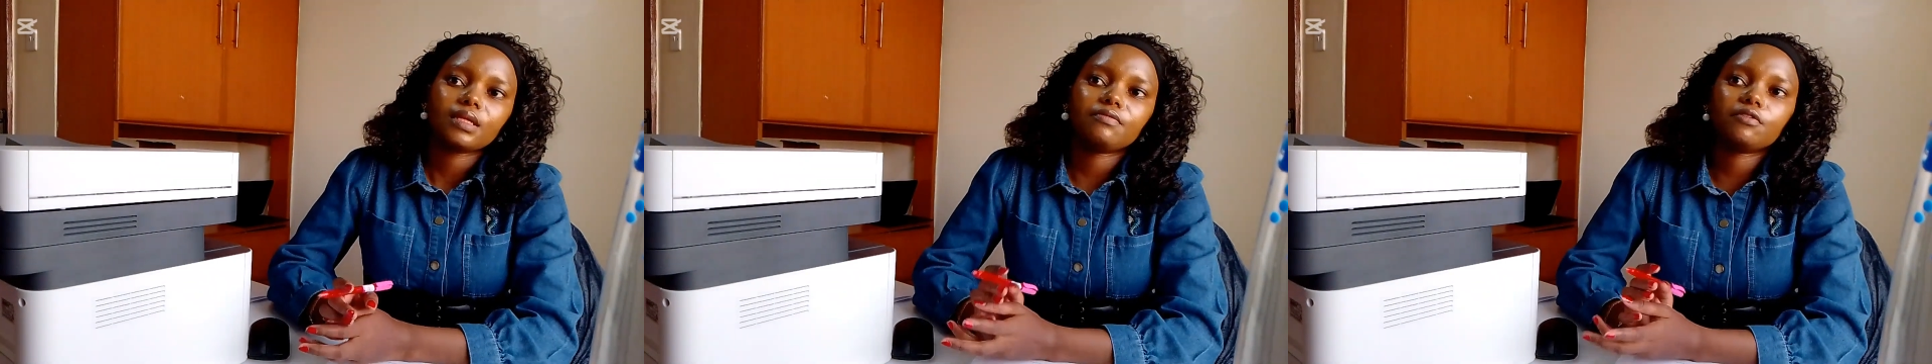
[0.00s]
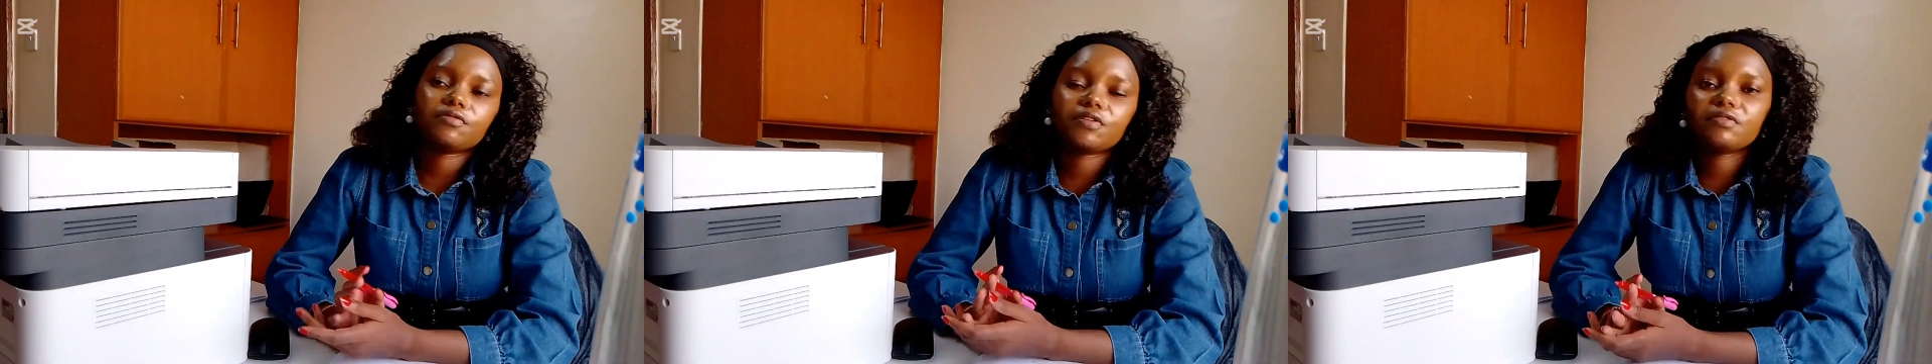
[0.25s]

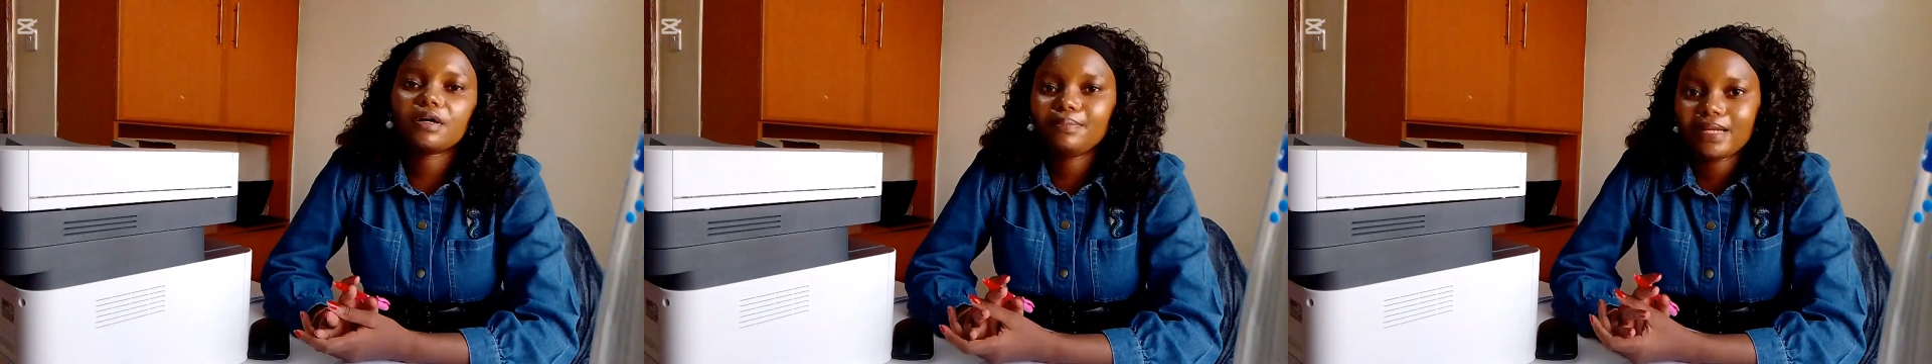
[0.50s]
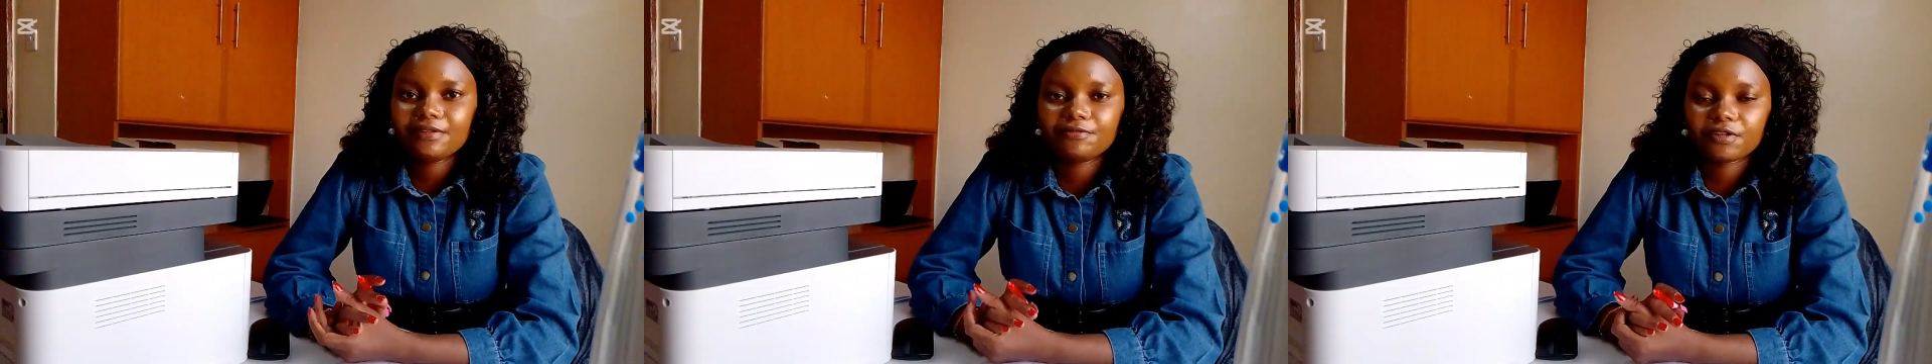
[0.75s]
If you've ever
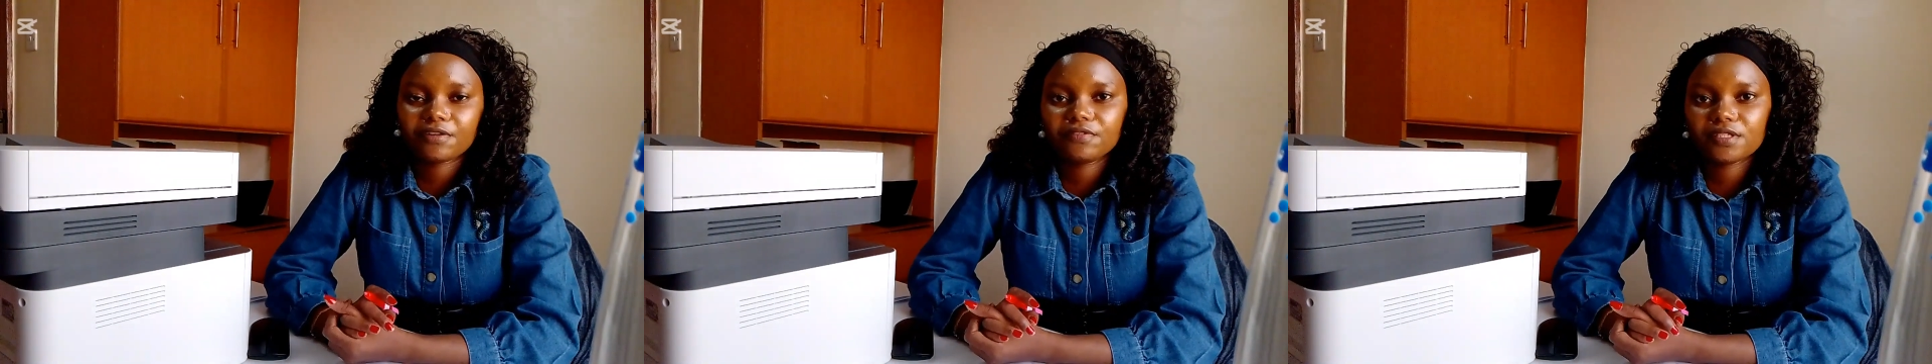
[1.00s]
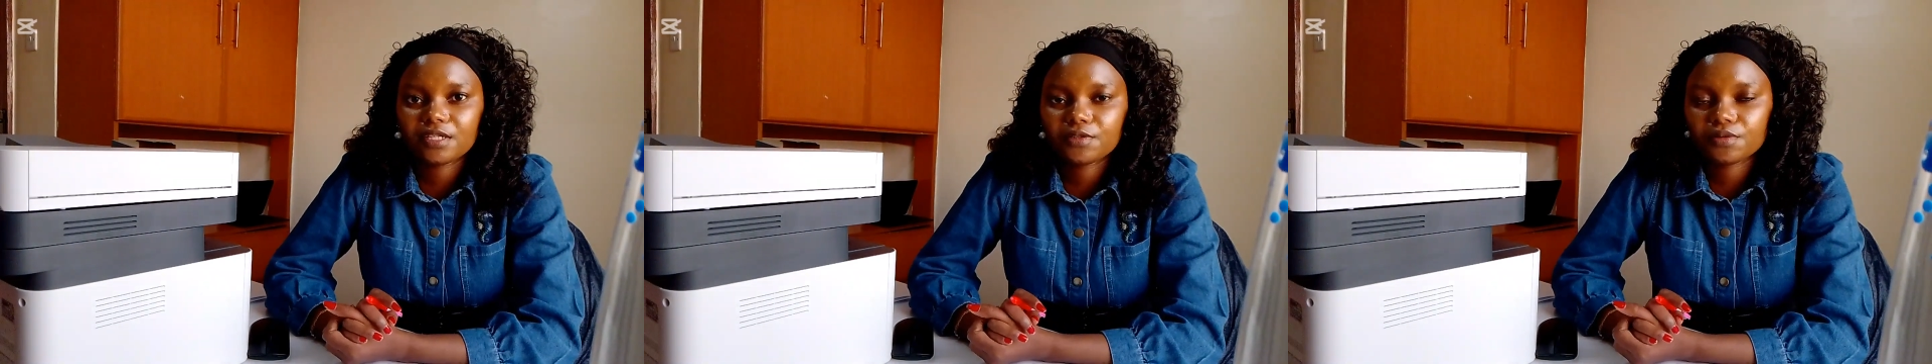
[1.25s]
applied for a
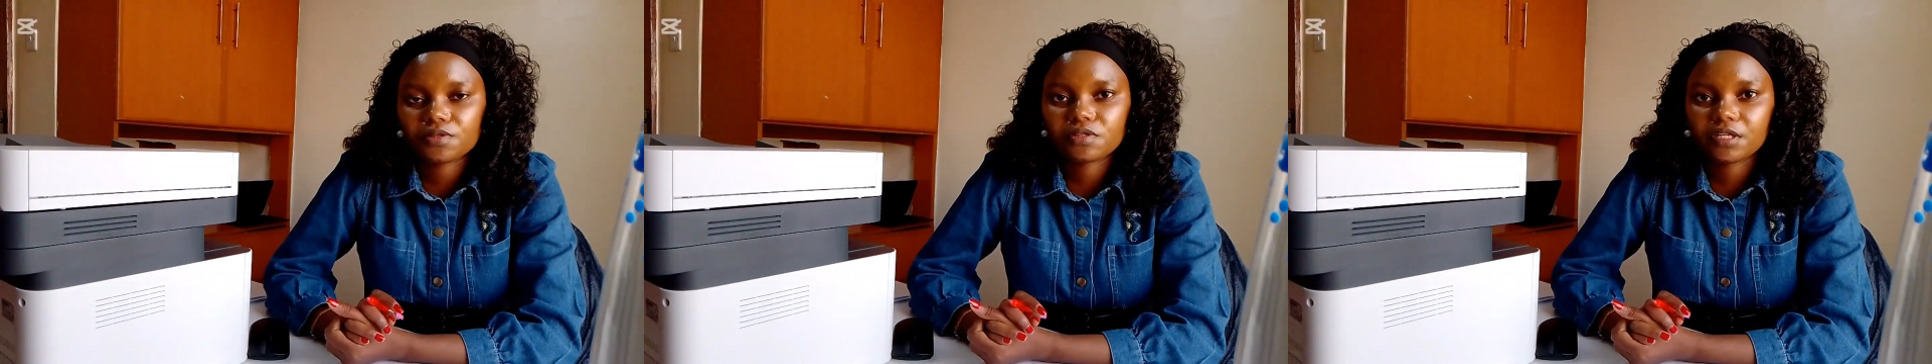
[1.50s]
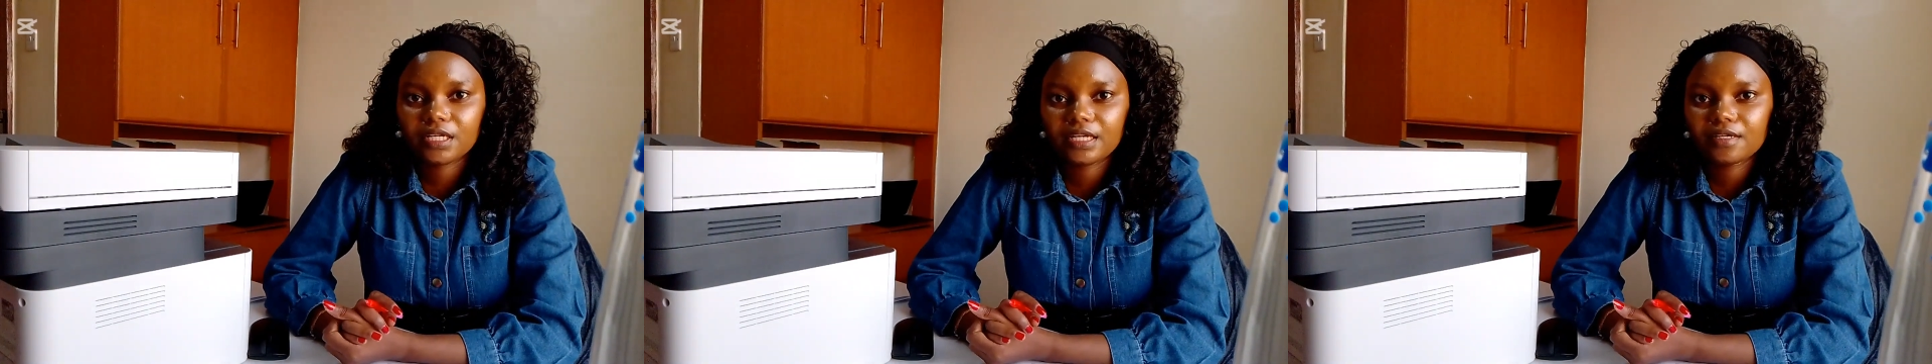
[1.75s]
visa to
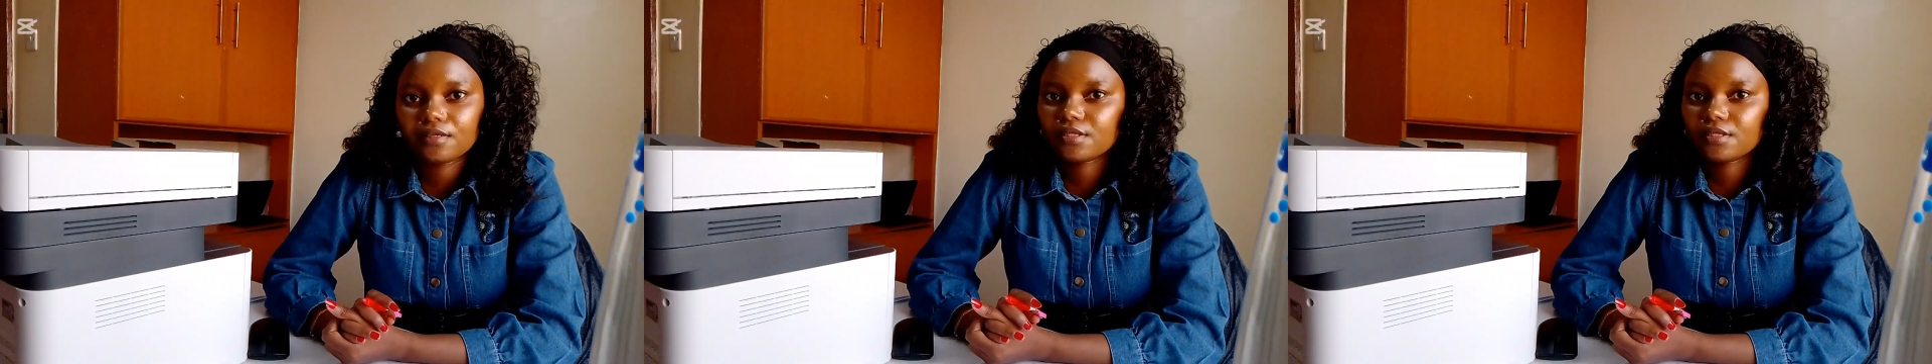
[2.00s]
Australia,